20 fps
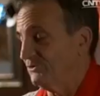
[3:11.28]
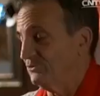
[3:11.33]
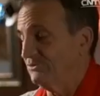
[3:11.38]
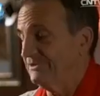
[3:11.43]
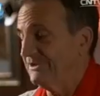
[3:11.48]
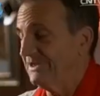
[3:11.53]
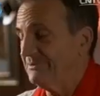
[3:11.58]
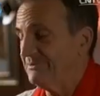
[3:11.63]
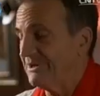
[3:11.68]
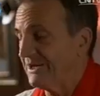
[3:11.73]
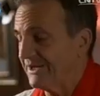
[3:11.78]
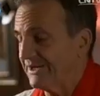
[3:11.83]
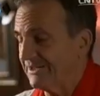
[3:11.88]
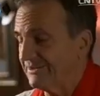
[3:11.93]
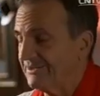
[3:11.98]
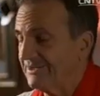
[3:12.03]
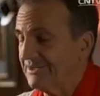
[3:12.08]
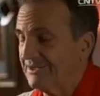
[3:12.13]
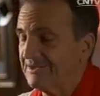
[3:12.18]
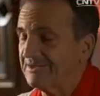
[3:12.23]
was a lot better
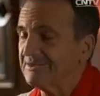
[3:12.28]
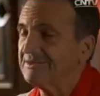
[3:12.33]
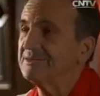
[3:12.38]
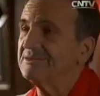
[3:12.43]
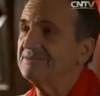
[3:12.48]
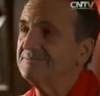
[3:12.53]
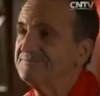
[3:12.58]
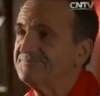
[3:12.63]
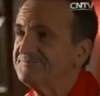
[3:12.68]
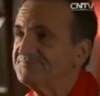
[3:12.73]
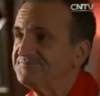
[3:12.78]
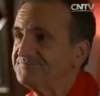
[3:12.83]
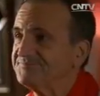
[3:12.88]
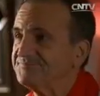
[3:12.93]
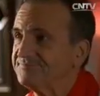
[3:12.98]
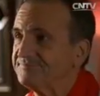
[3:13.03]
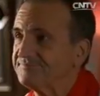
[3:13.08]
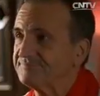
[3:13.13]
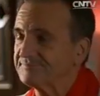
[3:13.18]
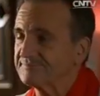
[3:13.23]
than the Chinese
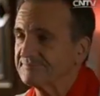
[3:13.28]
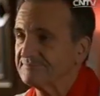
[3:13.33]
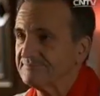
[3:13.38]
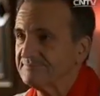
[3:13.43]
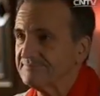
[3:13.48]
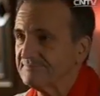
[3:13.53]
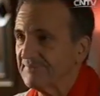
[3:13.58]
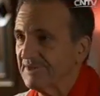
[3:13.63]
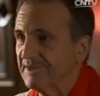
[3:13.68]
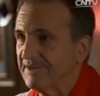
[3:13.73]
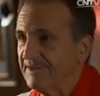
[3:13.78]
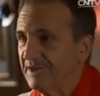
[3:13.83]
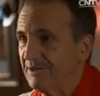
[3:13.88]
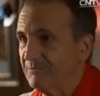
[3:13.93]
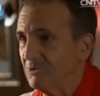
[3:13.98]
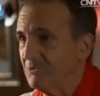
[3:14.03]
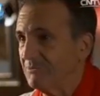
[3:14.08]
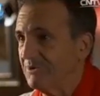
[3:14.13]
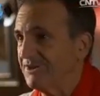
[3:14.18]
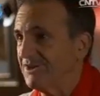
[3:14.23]
team, although
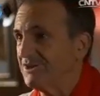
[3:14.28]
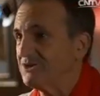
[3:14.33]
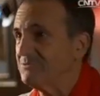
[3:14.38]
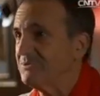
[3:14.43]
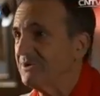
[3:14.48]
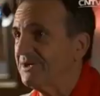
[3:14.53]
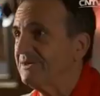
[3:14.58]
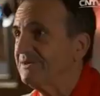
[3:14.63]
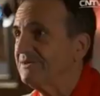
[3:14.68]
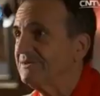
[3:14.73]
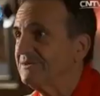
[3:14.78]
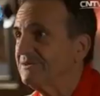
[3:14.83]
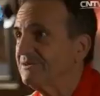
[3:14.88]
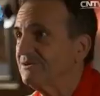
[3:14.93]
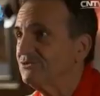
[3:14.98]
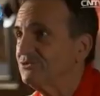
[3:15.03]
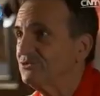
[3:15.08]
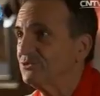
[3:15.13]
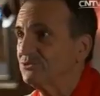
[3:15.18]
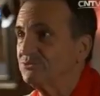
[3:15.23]
after the
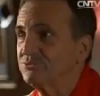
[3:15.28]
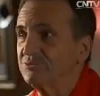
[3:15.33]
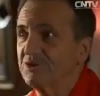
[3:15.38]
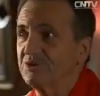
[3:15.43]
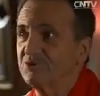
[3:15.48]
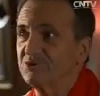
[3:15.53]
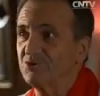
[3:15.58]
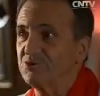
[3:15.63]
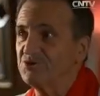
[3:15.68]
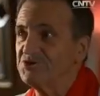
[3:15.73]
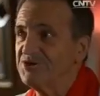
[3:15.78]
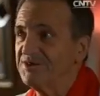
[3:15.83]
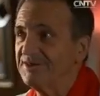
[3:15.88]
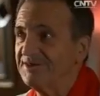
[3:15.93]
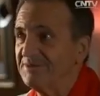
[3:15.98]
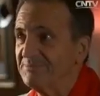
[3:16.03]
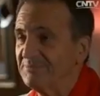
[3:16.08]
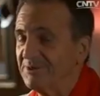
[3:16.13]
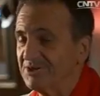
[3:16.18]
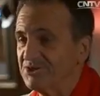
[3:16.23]
preliminary that changed a little
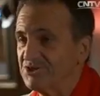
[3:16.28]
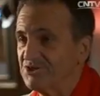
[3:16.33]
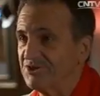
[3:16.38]
bit.